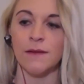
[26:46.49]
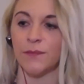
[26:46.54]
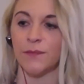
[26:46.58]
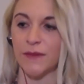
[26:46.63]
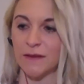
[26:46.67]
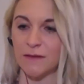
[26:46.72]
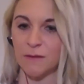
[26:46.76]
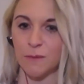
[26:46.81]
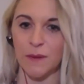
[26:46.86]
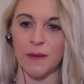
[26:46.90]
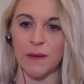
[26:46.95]

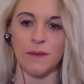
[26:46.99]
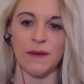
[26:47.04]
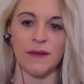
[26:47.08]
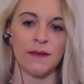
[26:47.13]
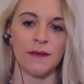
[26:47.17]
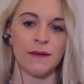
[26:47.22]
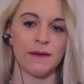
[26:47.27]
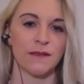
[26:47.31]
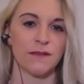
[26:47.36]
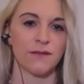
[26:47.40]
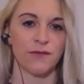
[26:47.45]
this
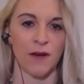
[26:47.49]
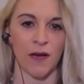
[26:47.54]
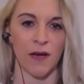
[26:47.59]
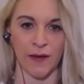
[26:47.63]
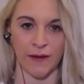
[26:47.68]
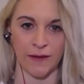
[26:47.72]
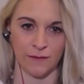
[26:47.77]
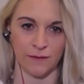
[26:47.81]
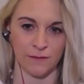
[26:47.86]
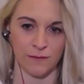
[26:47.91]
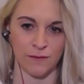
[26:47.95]
baby is
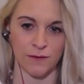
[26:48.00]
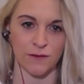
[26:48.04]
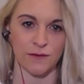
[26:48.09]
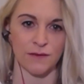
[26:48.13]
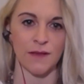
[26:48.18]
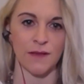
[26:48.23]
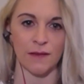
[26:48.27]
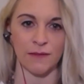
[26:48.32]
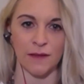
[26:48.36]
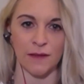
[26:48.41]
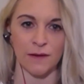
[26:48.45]
fine there's
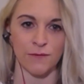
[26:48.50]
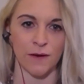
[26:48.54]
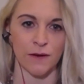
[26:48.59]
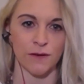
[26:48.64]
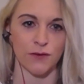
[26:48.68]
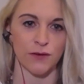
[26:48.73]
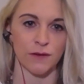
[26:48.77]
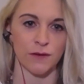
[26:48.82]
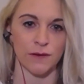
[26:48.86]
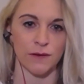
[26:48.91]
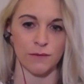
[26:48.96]
nothing
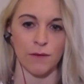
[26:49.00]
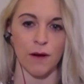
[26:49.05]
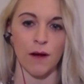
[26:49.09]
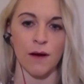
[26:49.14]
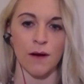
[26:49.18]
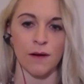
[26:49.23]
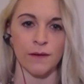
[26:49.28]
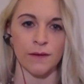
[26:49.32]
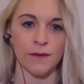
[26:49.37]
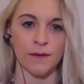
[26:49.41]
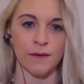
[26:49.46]
functionally
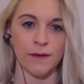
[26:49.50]
wrong